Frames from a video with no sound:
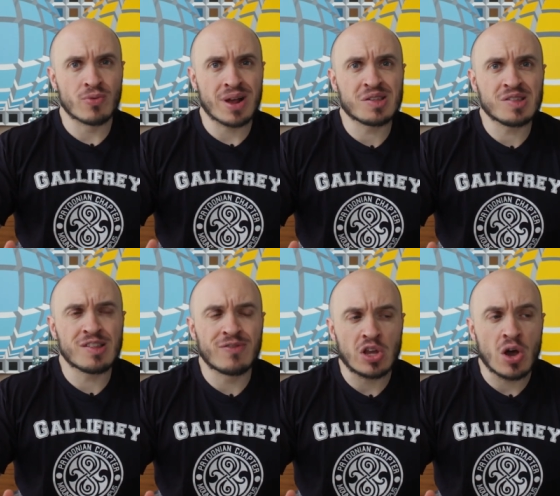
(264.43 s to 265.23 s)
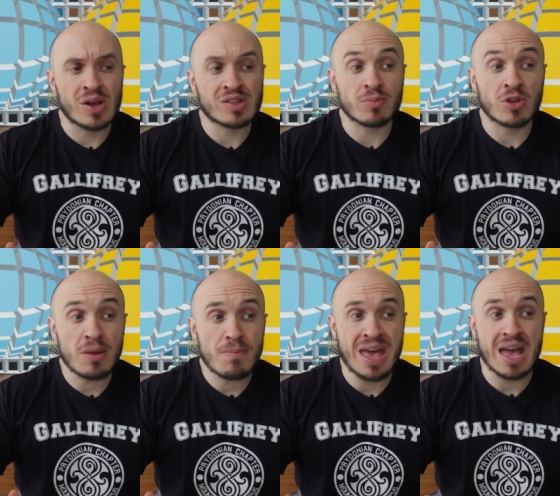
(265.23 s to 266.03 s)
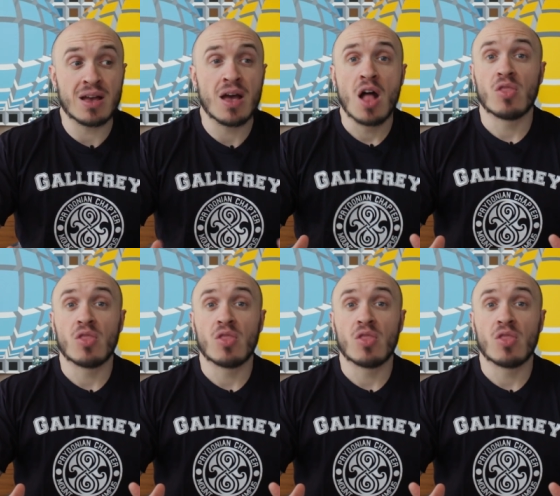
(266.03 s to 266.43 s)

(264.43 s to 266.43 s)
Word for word: rest of this video is I'm going to pick